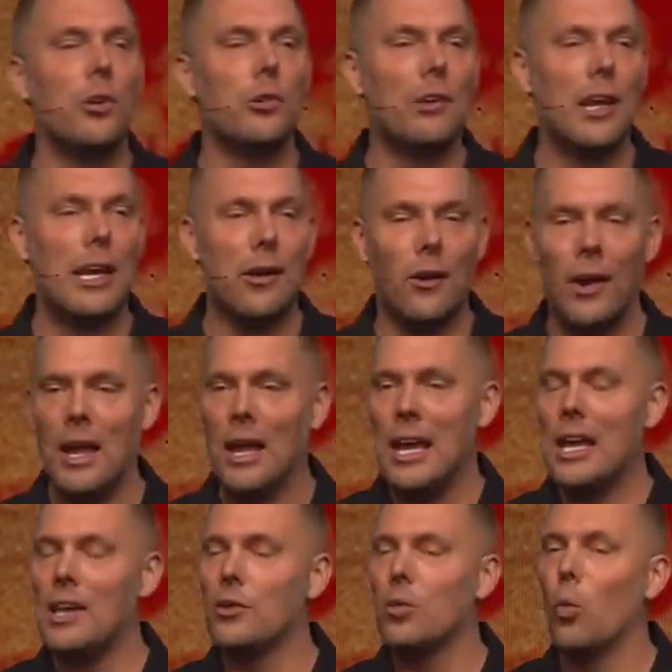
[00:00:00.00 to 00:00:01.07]
years later
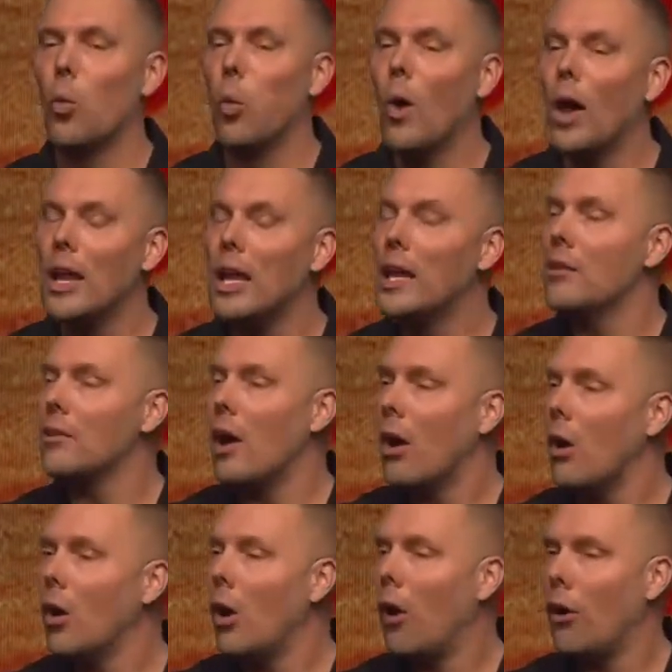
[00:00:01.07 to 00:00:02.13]
is, what is
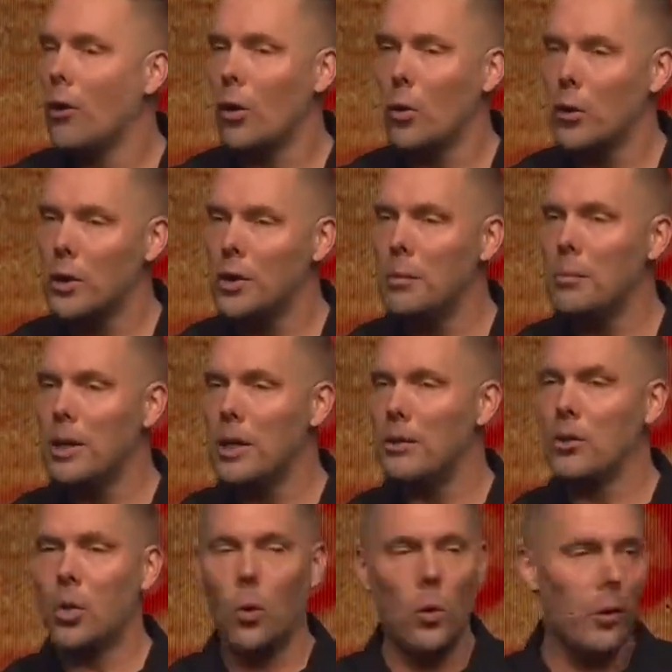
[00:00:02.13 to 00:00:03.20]
our heart going to be
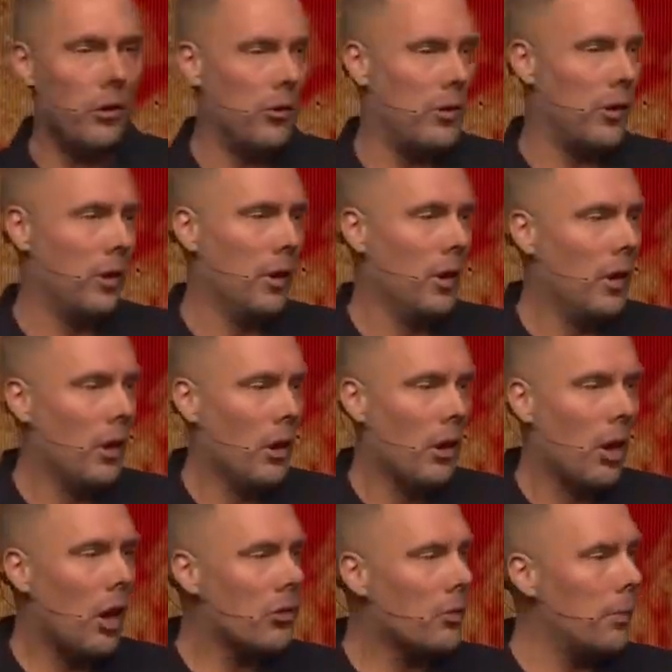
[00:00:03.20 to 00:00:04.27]
towards
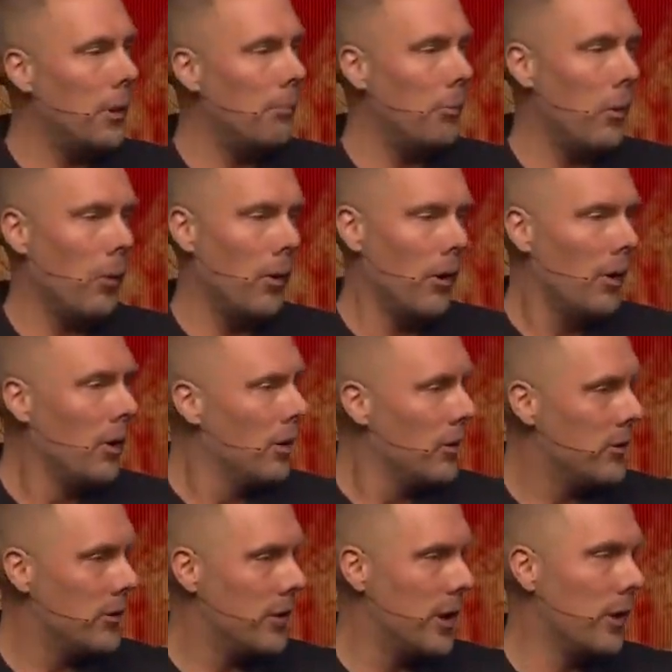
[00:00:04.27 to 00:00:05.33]
lost people,
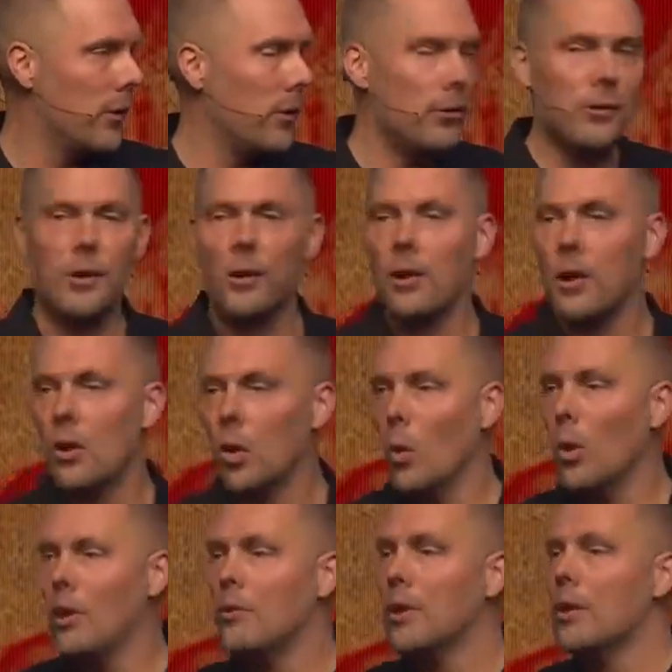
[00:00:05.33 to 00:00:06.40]
sinners, the
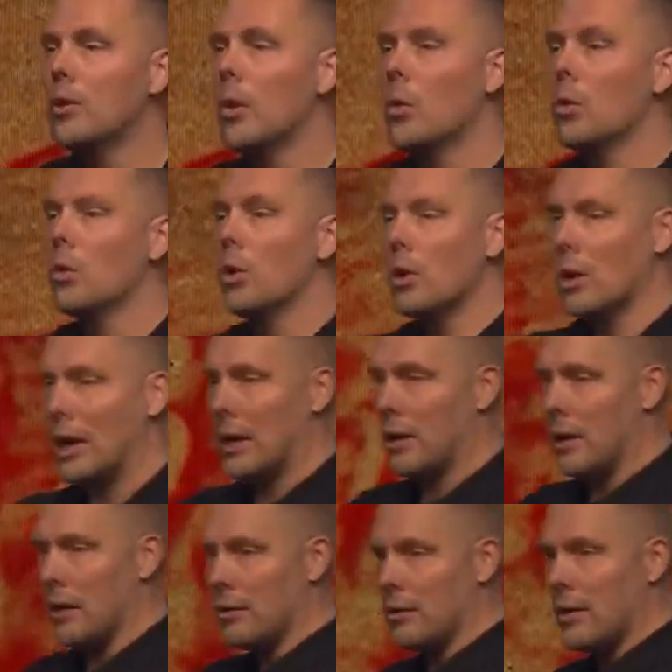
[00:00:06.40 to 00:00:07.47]
ones that don't look
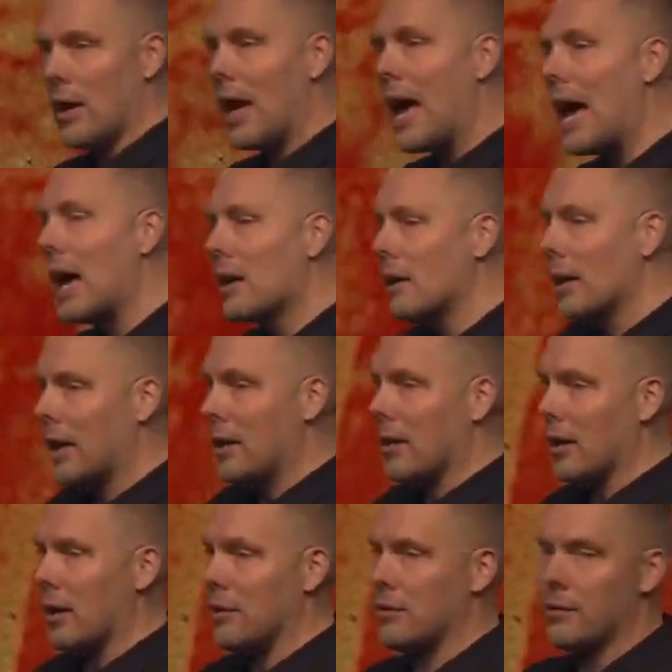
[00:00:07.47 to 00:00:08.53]
like us, act like
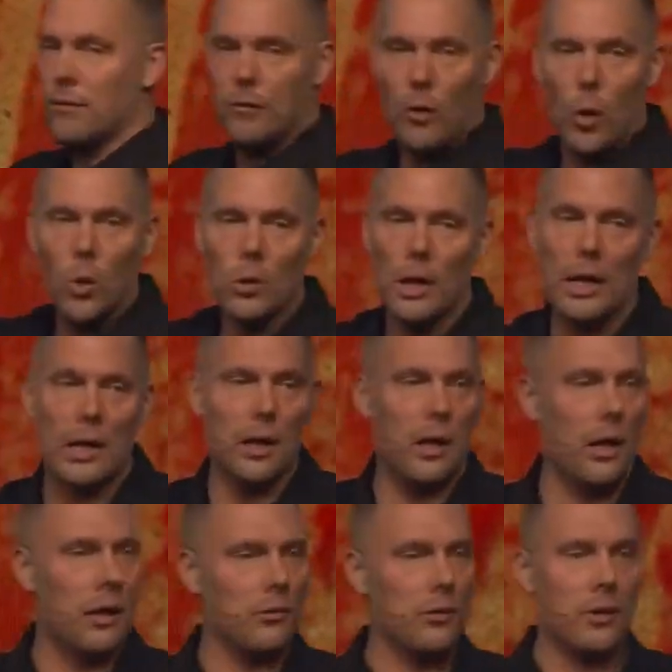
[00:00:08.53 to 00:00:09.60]
us, vote like
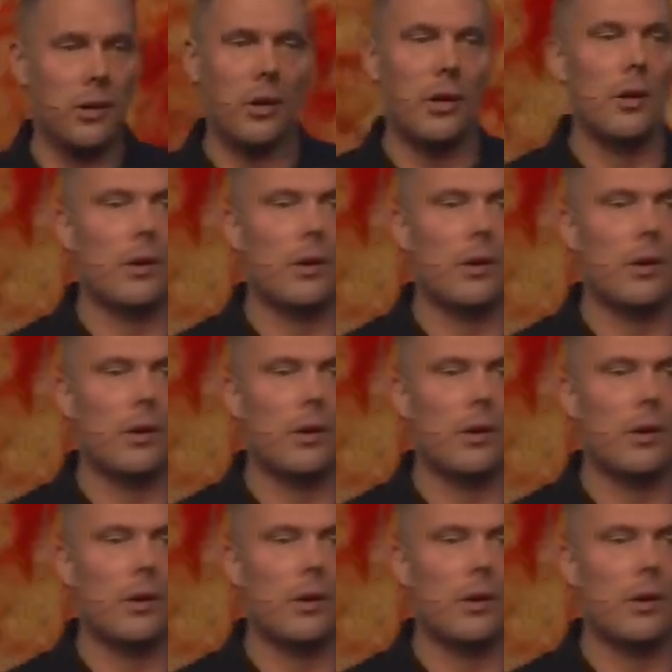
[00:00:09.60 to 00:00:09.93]
us,